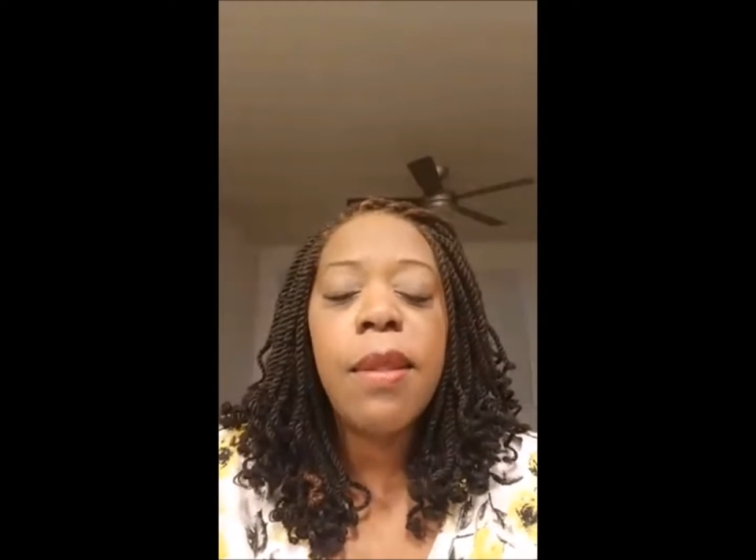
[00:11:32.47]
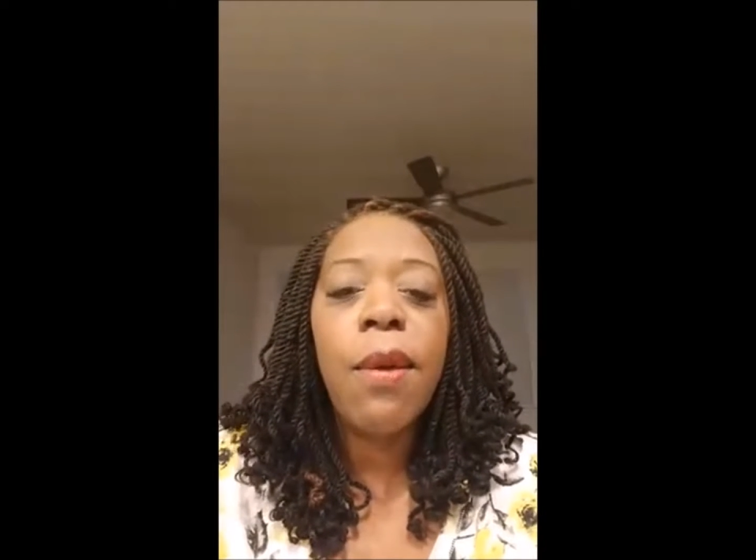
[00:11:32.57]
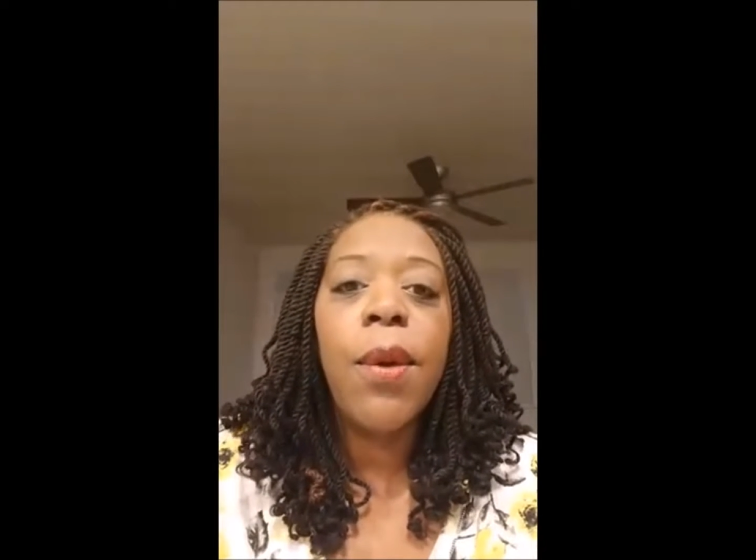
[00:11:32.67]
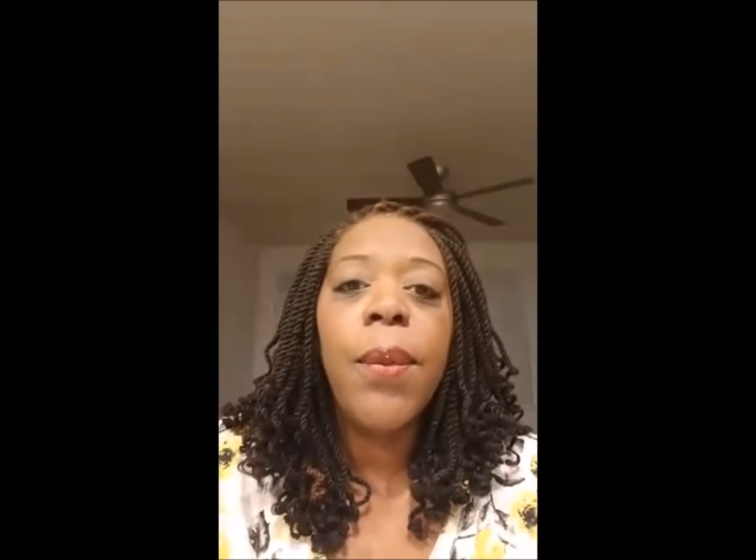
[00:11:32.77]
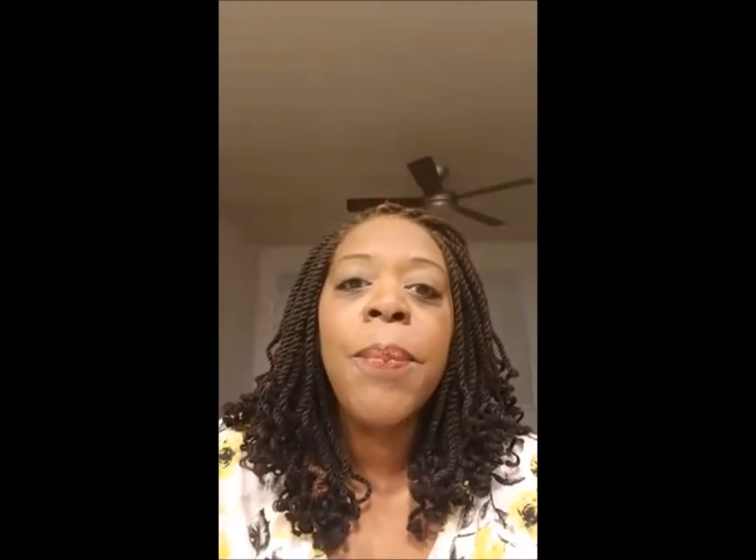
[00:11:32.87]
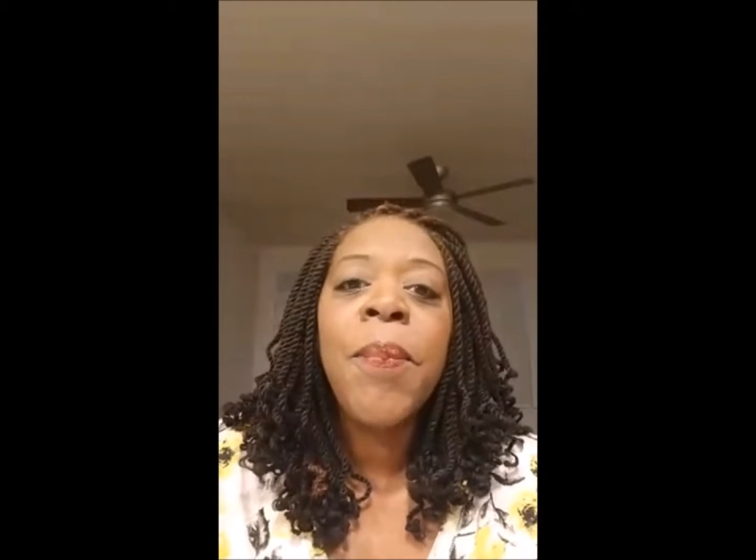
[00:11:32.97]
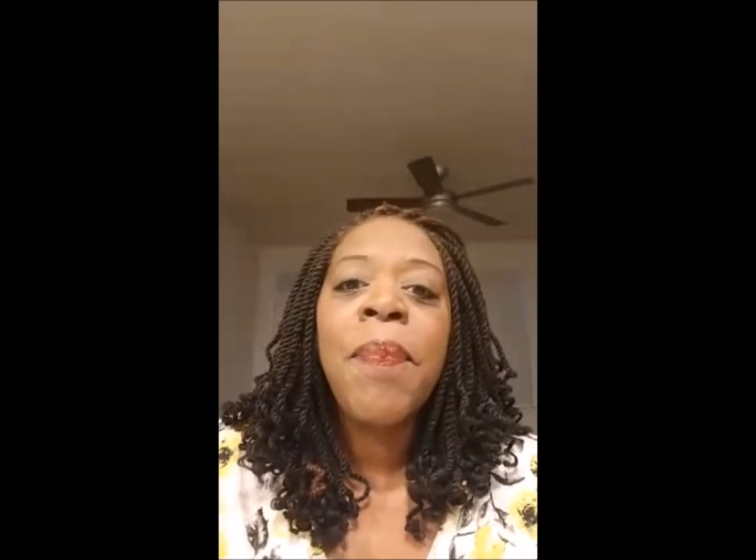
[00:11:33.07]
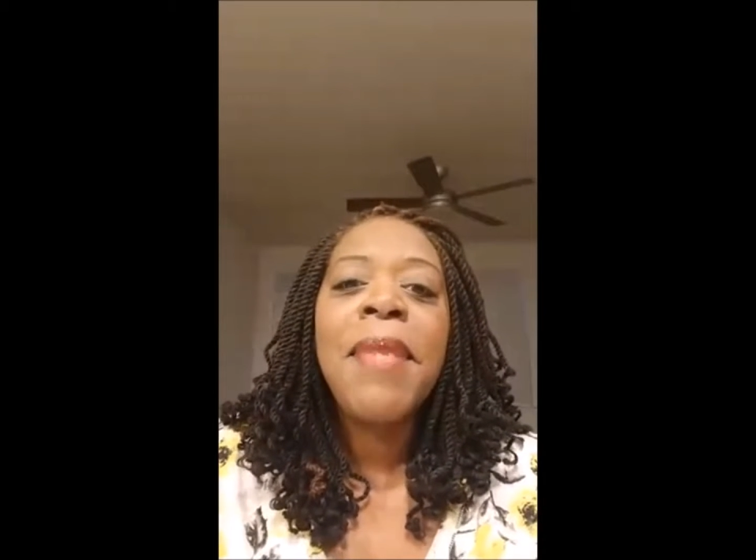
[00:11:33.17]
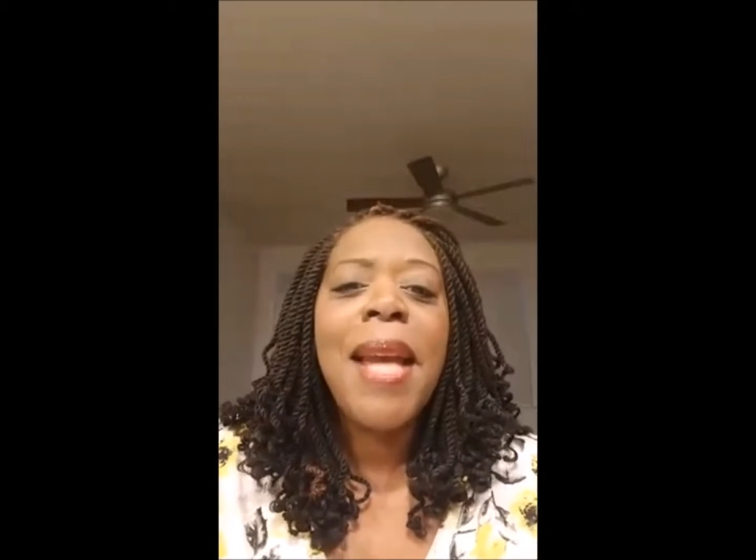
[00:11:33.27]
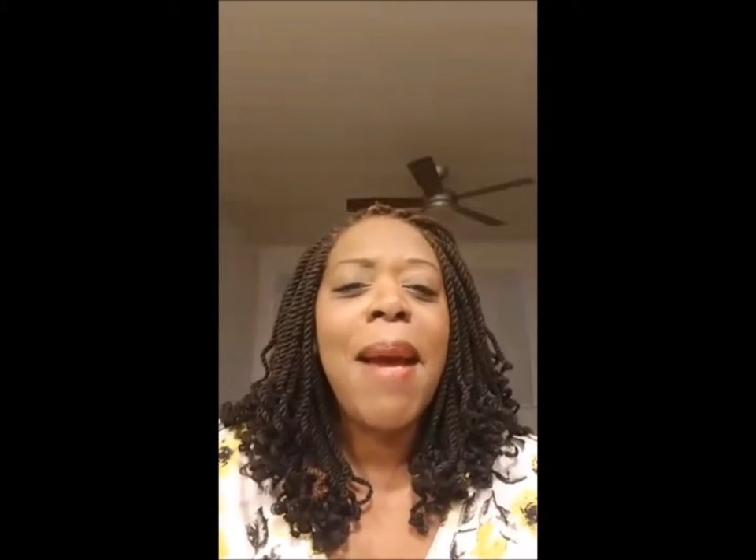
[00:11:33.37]
So
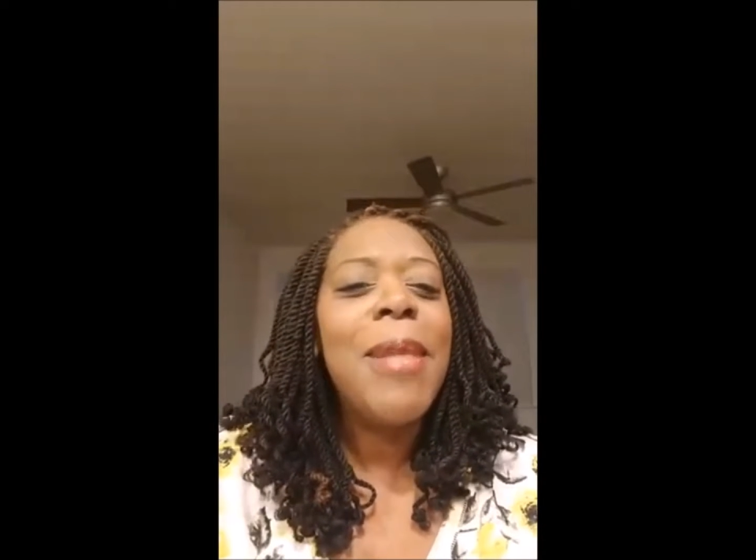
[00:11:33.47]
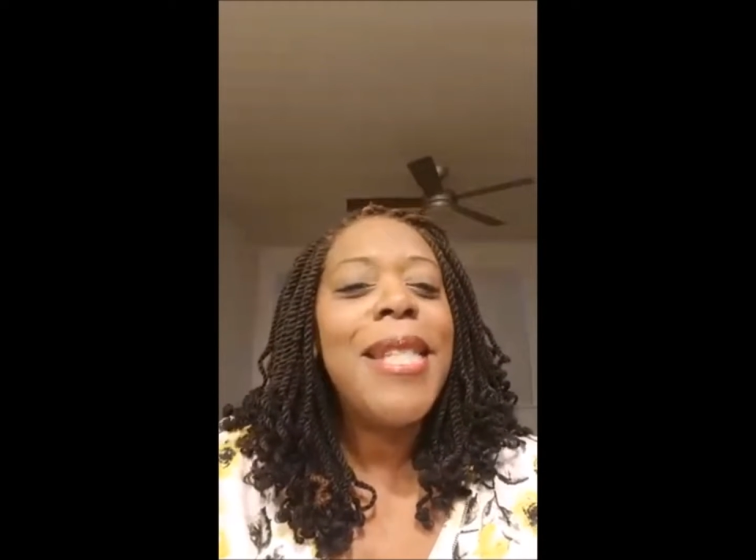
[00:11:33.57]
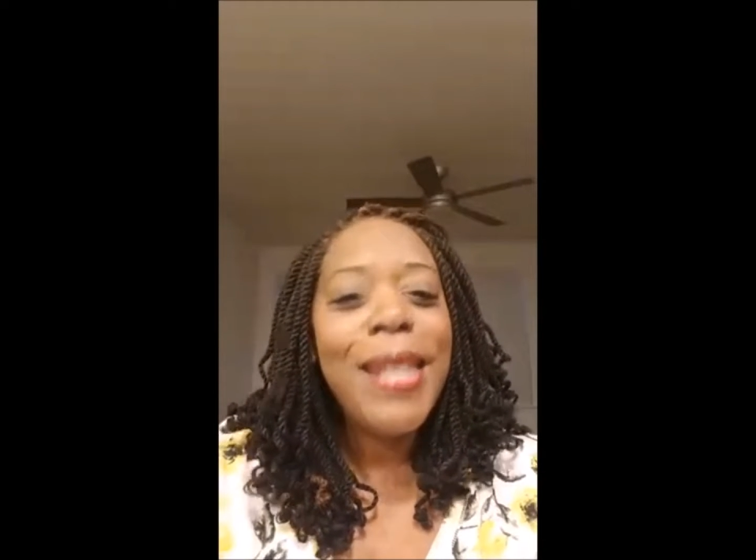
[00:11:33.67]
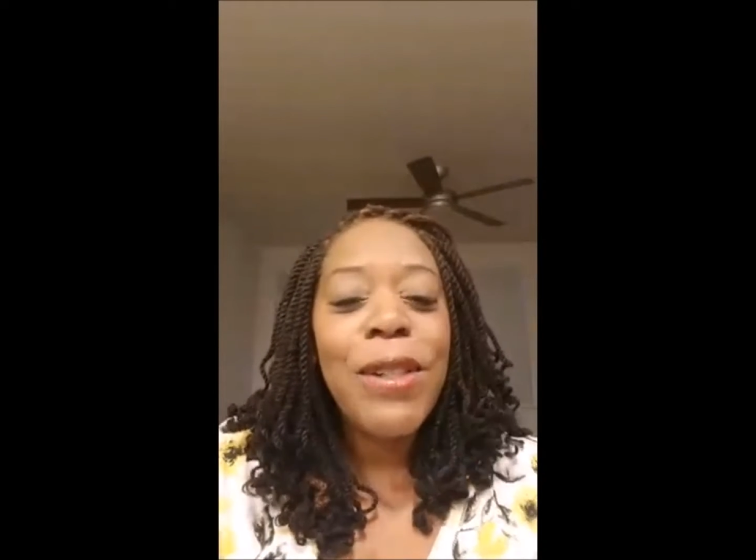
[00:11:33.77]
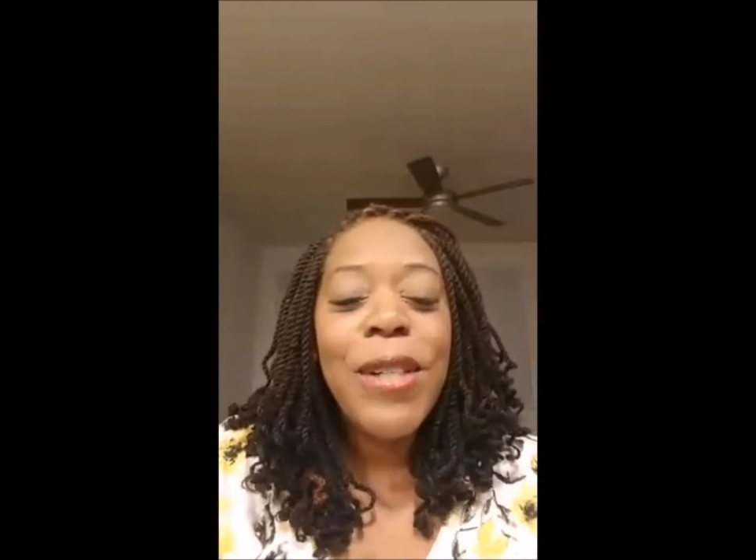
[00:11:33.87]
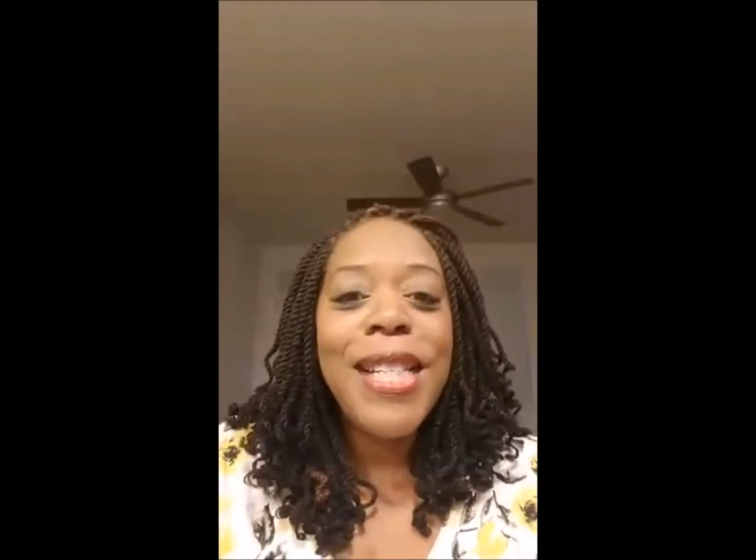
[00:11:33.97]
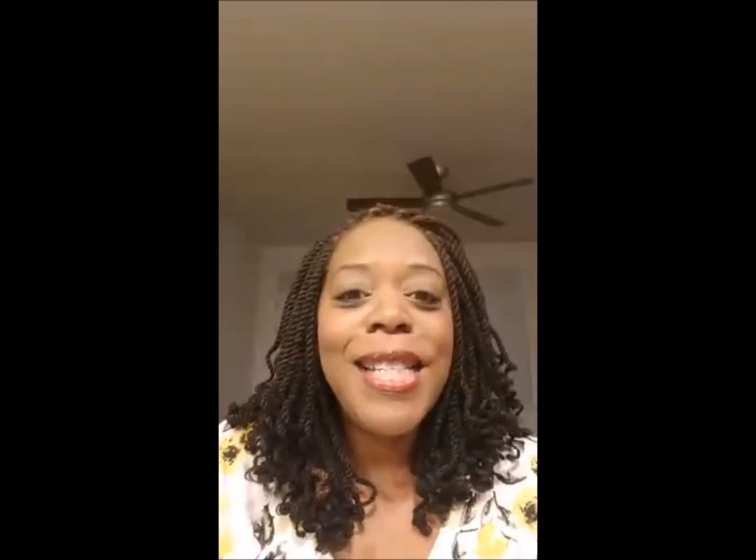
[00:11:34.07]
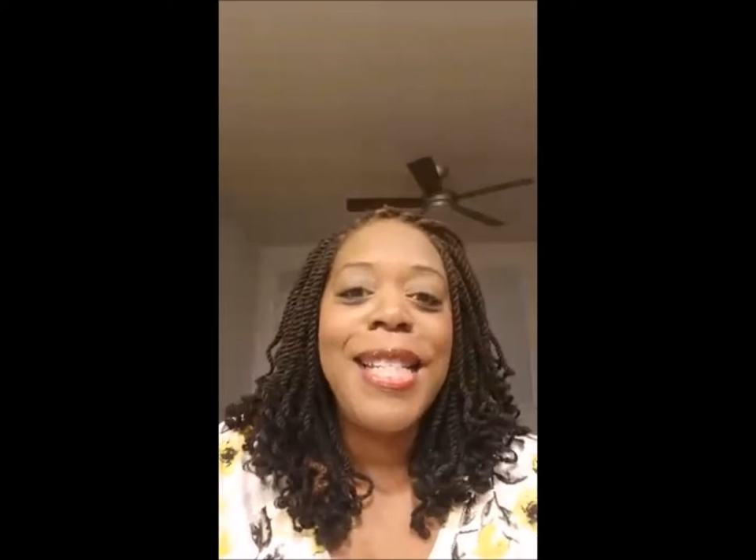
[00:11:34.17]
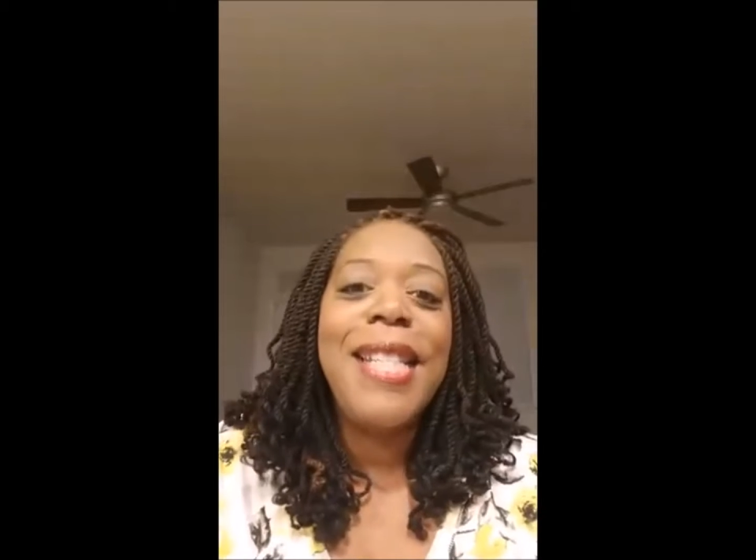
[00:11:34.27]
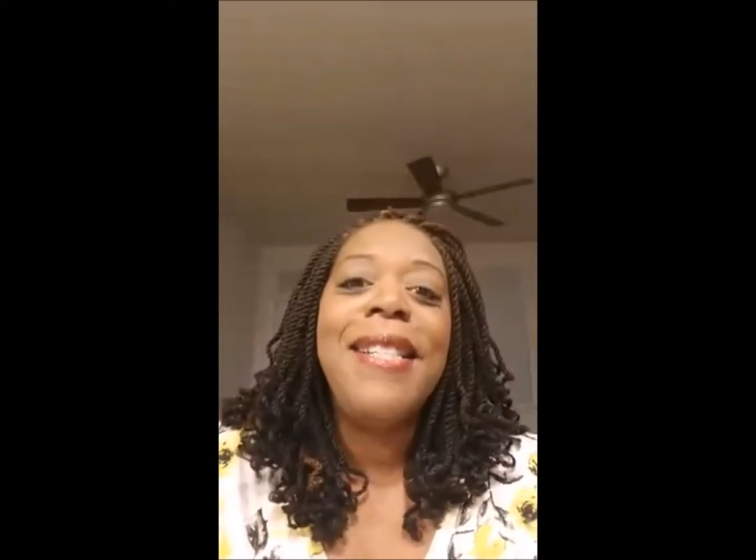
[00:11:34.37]
I'm seriously